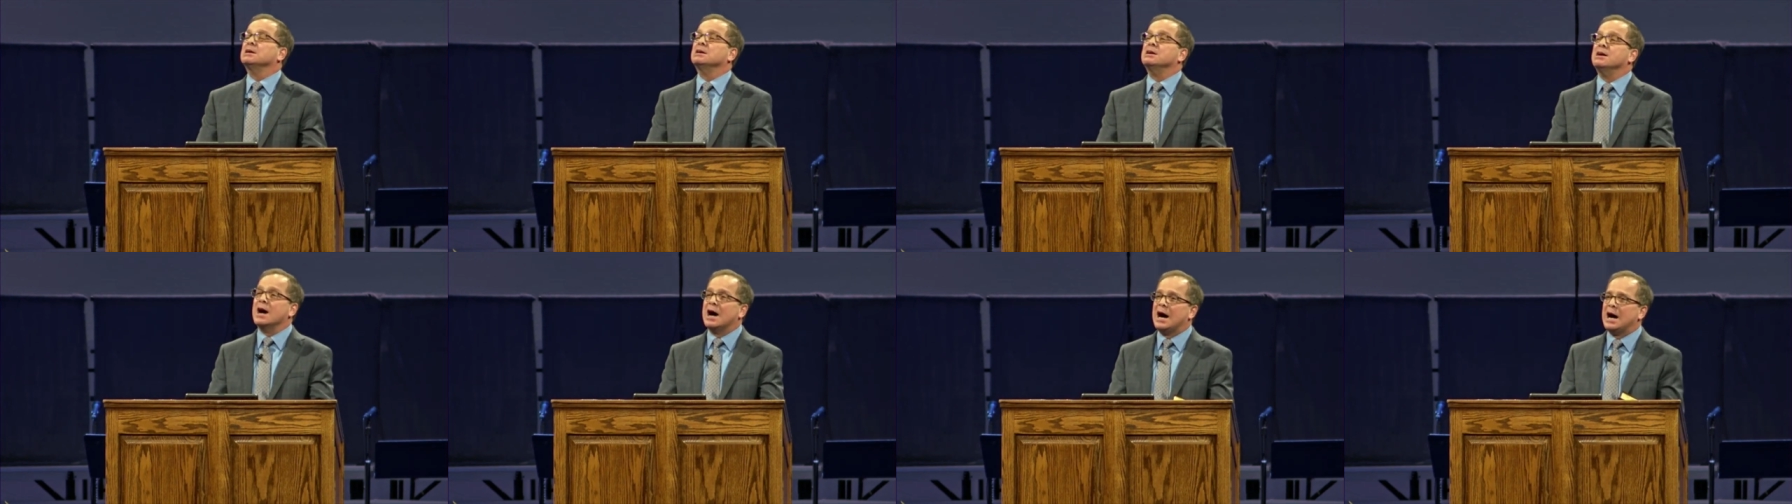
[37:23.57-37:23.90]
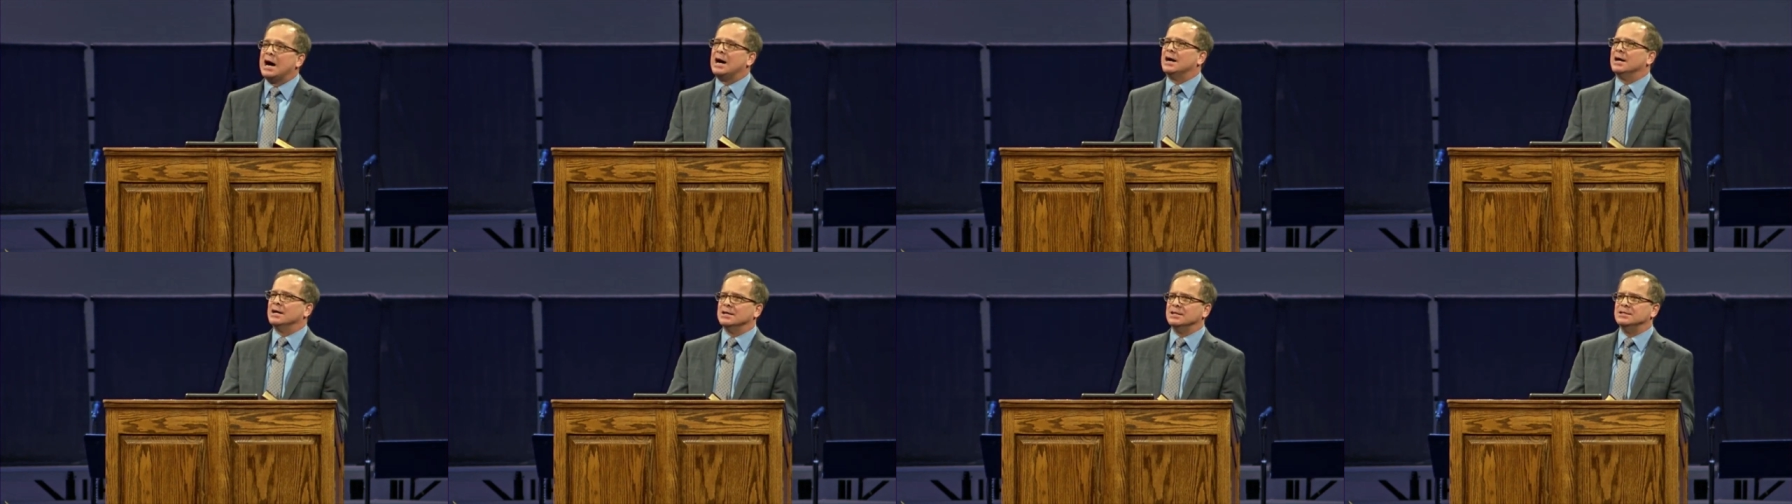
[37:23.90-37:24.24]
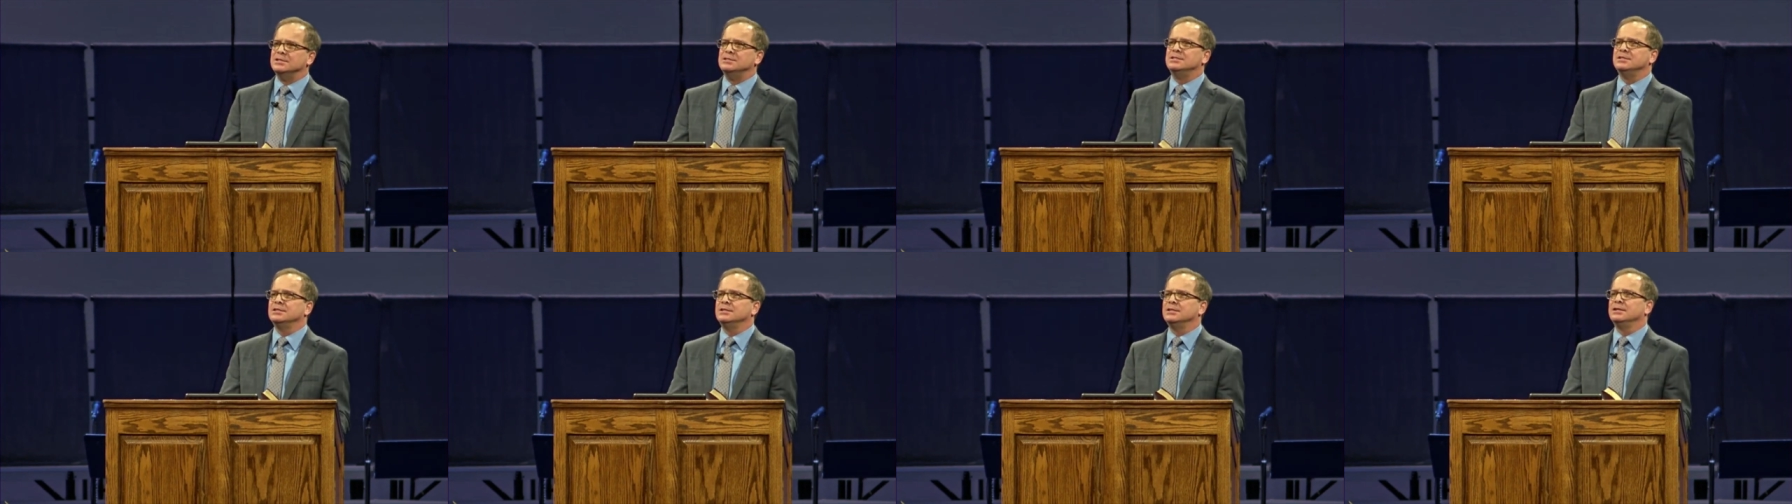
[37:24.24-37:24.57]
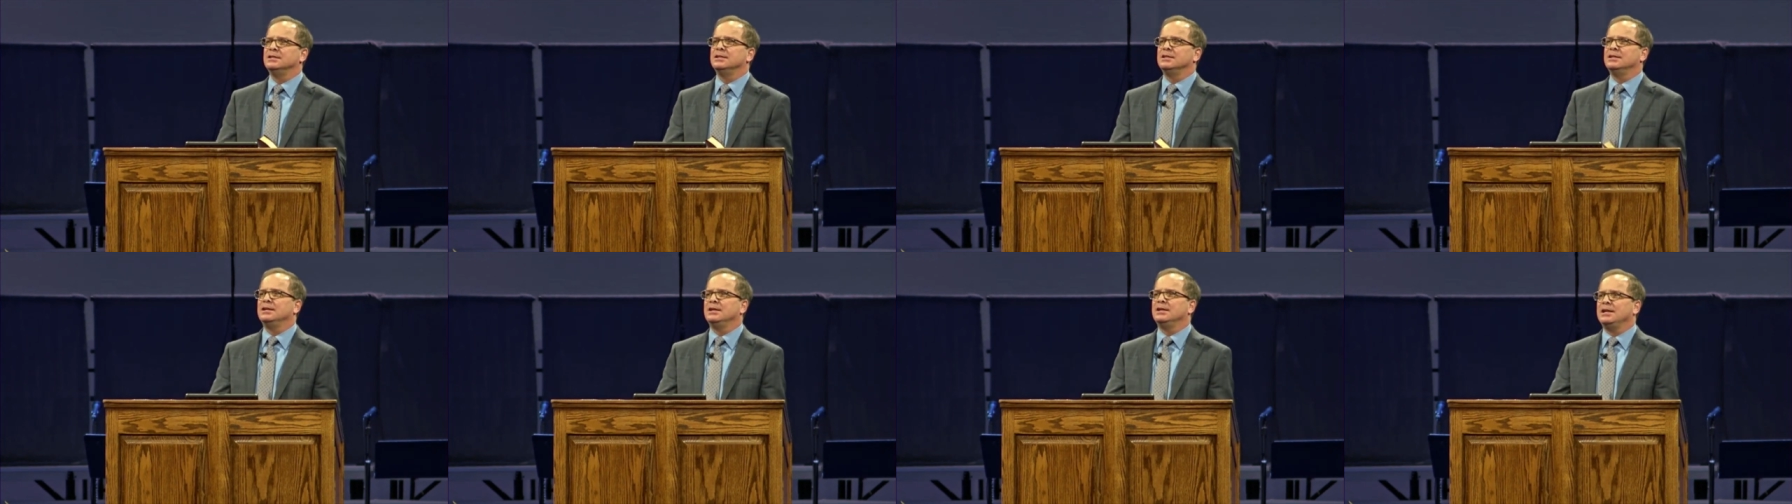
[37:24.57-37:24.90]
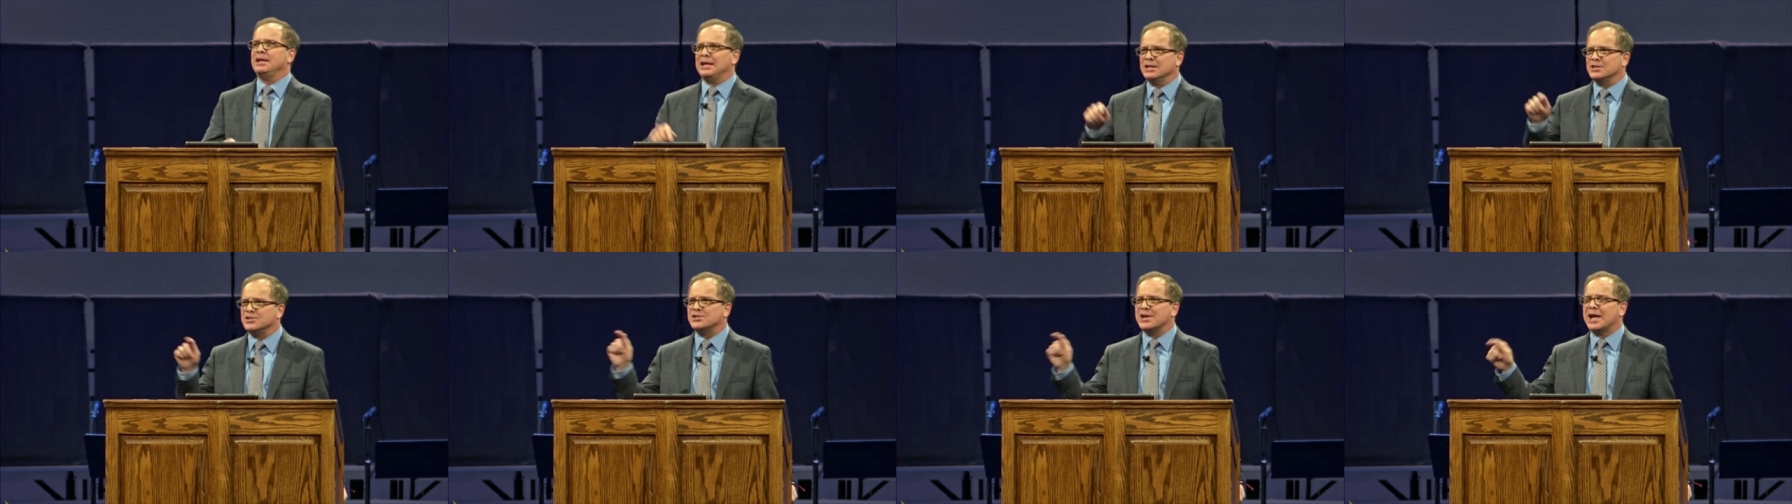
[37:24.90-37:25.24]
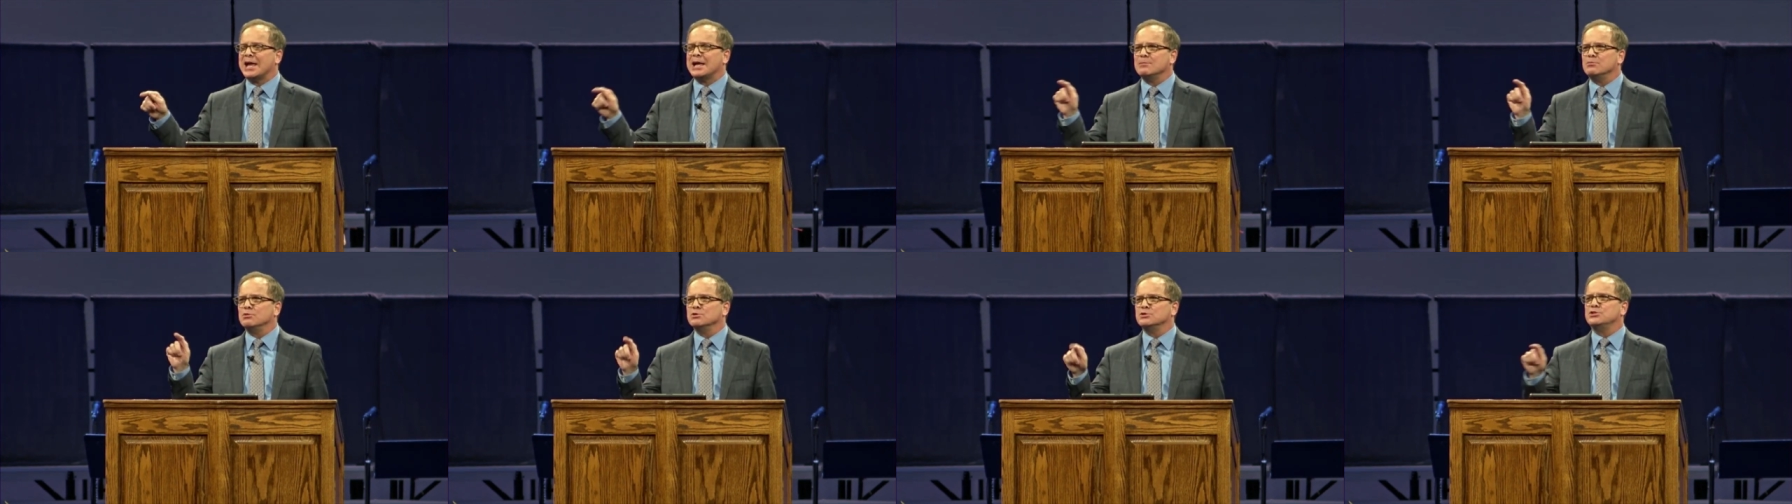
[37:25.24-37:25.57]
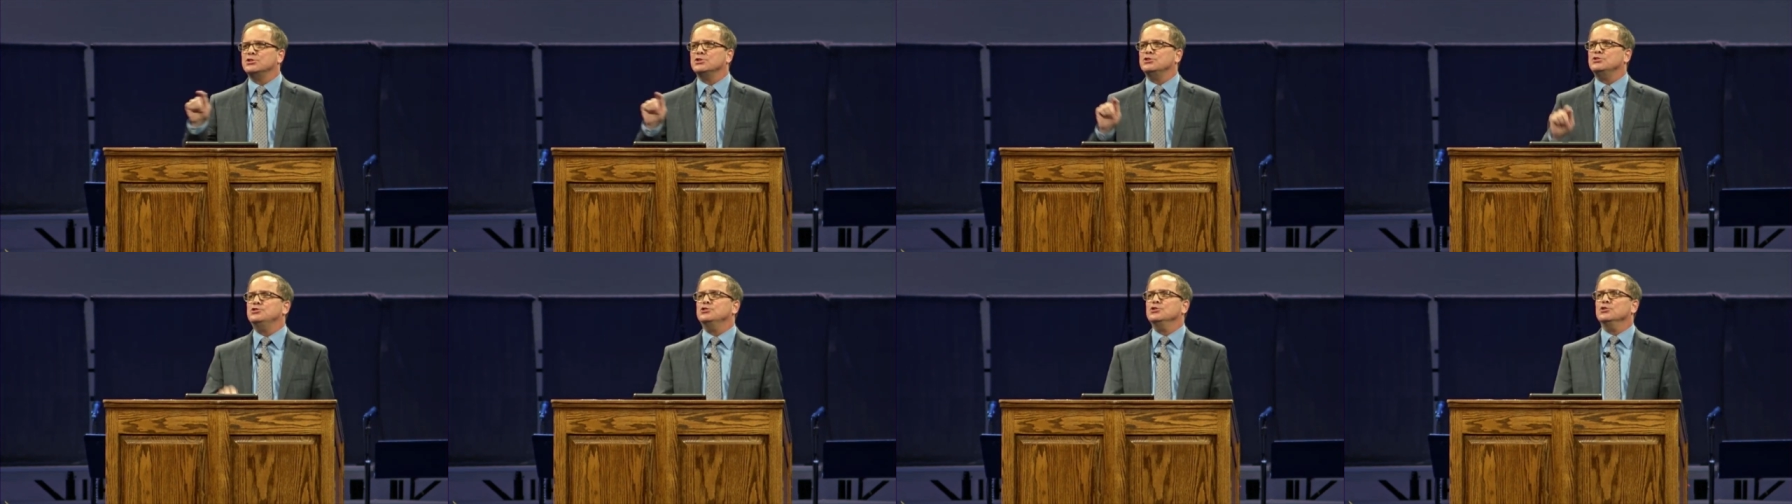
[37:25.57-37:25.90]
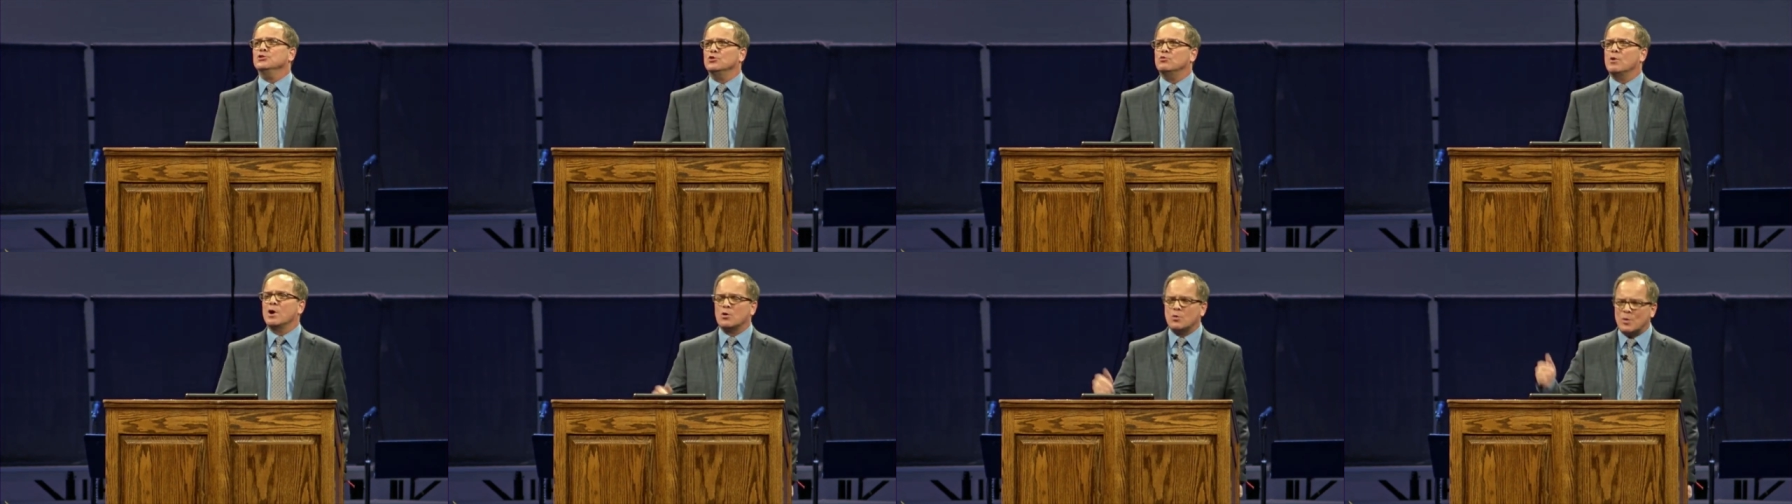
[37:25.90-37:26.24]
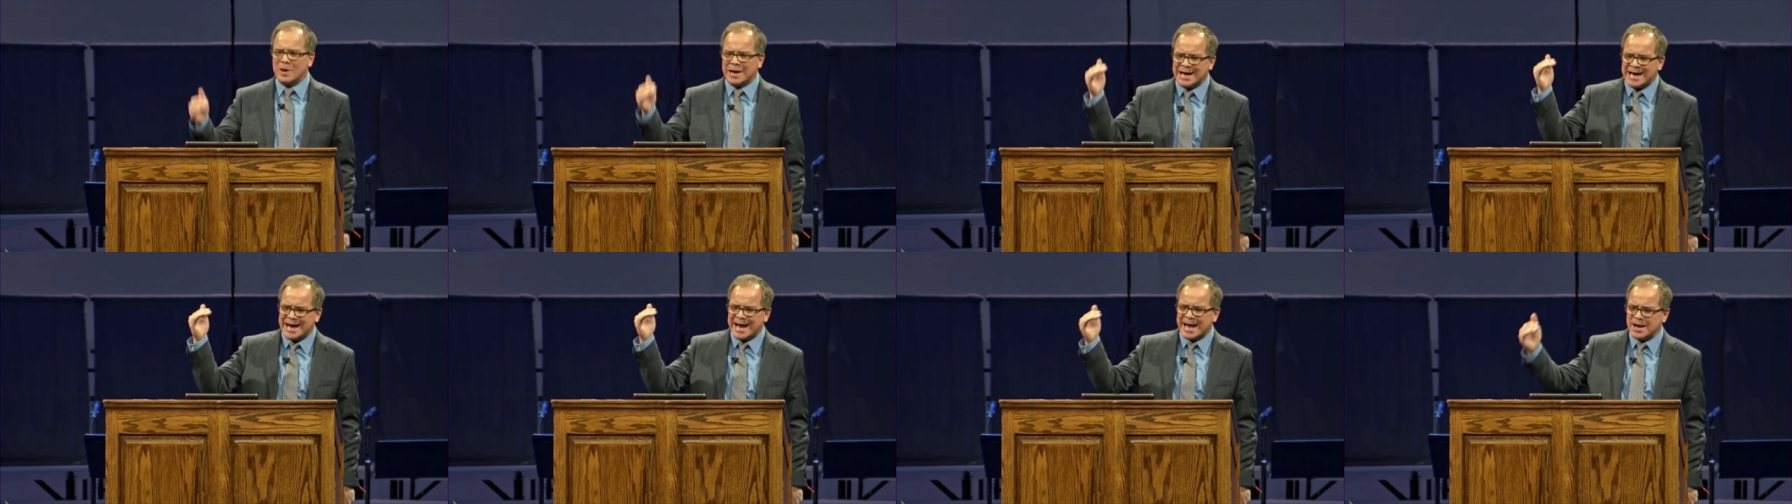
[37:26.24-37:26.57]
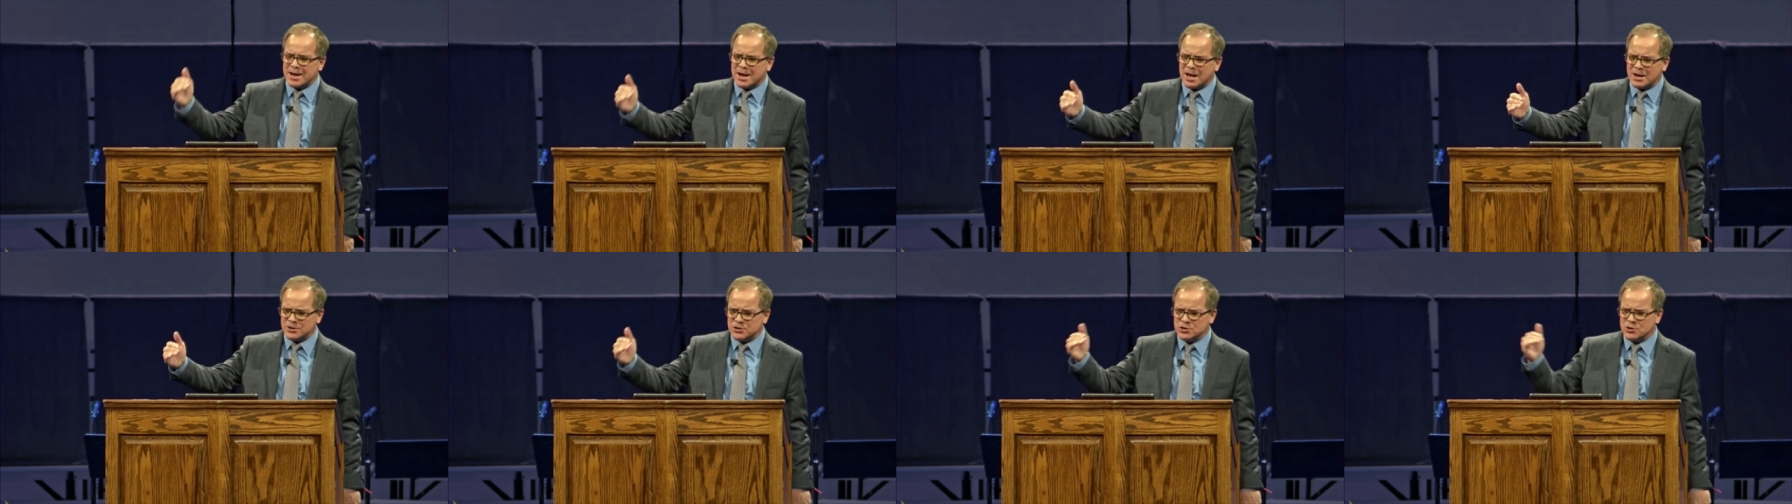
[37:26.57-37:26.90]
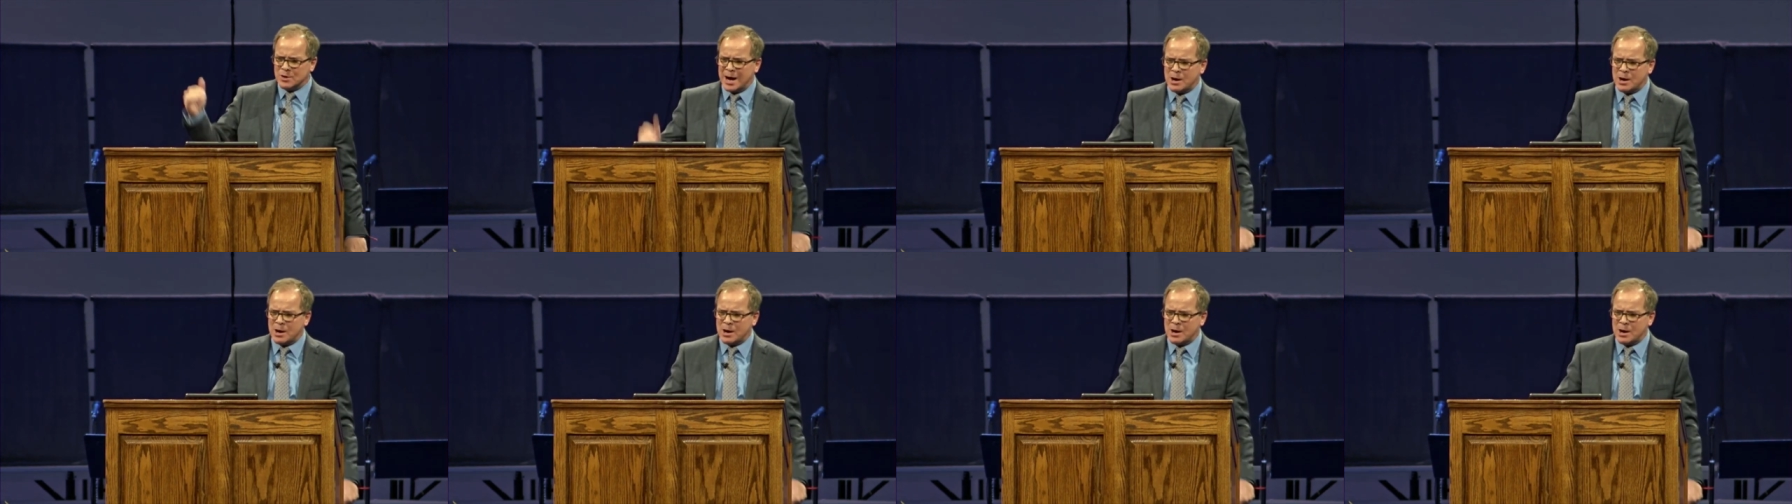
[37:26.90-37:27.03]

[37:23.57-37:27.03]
God is able to do what we cannot do.